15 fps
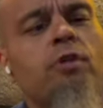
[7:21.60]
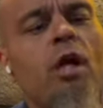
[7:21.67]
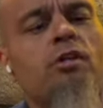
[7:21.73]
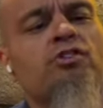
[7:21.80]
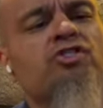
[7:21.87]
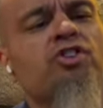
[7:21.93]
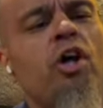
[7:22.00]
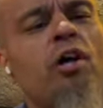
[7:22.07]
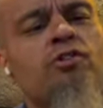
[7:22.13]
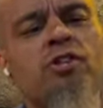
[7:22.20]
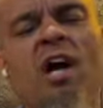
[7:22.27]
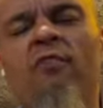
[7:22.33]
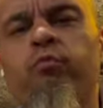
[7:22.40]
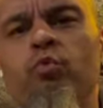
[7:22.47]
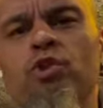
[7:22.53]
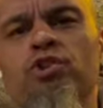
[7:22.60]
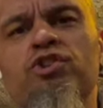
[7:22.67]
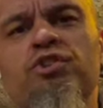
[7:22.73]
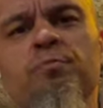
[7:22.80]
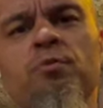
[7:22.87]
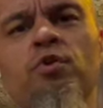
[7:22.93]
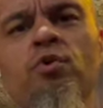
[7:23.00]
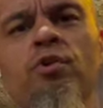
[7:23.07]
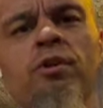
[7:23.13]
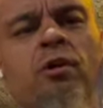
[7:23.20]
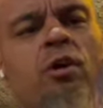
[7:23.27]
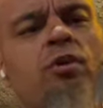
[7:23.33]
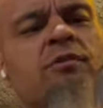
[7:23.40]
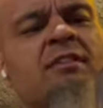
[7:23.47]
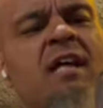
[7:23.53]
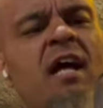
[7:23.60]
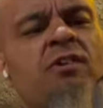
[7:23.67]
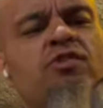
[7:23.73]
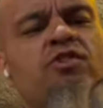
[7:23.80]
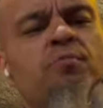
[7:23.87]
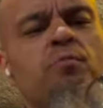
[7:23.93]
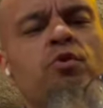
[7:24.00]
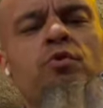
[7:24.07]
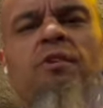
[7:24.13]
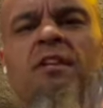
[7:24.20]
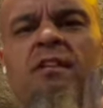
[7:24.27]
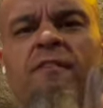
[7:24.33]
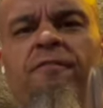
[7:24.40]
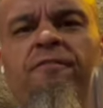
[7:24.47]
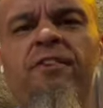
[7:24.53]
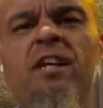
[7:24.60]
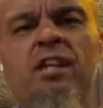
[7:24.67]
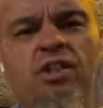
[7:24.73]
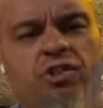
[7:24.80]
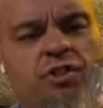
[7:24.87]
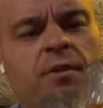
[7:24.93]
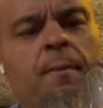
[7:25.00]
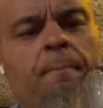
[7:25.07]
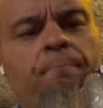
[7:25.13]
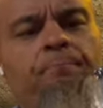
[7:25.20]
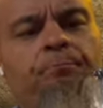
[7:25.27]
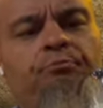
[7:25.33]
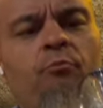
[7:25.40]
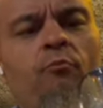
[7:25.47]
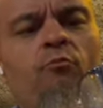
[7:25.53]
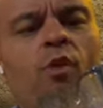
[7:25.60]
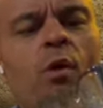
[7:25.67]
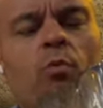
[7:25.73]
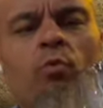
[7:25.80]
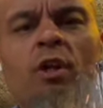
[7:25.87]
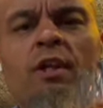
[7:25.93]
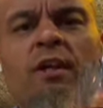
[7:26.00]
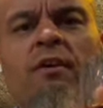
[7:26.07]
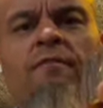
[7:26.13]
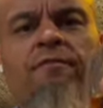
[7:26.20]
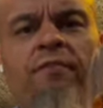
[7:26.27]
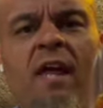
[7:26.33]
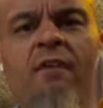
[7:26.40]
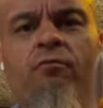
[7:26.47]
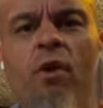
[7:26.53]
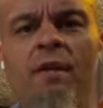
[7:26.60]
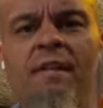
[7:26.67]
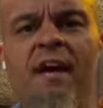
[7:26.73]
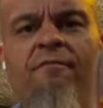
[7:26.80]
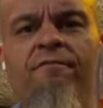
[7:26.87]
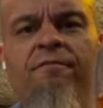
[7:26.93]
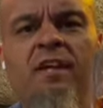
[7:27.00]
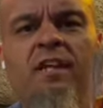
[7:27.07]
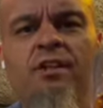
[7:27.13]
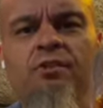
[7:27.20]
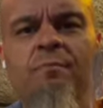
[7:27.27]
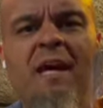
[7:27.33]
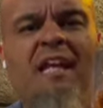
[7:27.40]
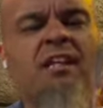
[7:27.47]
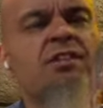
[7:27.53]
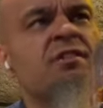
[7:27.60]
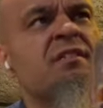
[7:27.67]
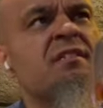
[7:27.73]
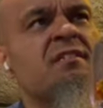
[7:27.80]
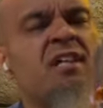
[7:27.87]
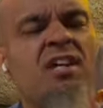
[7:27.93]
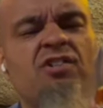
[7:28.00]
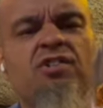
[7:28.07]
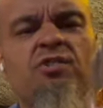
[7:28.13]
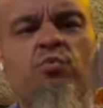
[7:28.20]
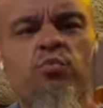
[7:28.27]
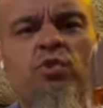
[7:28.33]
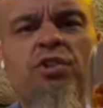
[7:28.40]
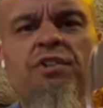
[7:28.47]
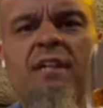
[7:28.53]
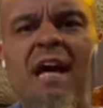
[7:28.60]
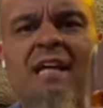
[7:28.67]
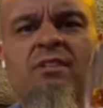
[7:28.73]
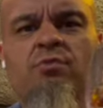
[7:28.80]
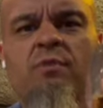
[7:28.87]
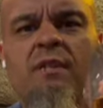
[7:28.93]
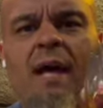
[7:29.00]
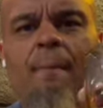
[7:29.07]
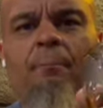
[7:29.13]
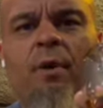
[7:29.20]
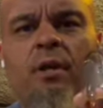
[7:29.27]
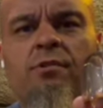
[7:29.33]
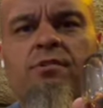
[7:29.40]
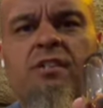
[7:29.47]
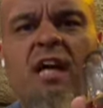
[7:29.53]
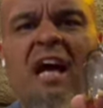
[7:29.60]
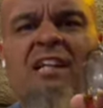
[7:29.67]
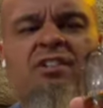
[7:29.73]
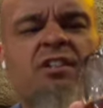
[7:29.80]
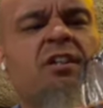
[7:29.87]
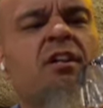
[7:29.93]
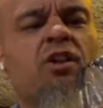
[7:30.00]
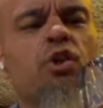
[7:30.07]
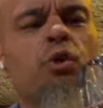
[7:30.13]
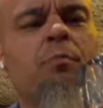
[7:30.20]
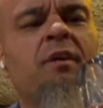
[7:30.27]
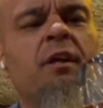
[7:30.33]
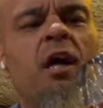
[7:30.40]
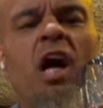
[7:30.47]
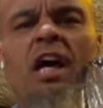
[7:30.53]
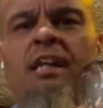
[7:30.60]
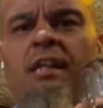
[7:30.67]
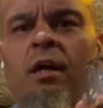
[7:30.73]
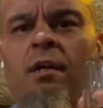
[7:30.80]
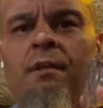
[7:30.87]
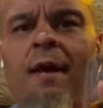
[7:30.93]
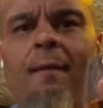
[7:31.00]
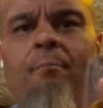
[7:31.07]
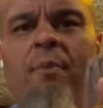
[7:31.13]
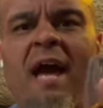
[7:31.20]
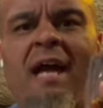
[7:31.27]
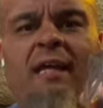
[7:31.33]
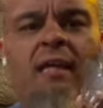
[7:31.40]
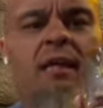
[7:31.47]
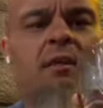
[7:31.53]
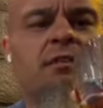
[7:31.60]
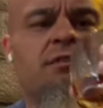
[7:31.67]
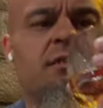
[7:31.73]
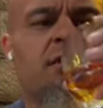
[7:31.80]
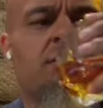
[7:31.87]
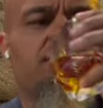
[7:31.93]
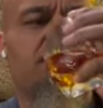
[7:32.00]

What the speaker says: Starts off real smooth and goes down smooth in the finish. Really good flavor on that finish, man. It just touches real nice with that butterscotch and a little bit of honey on that back end as it goes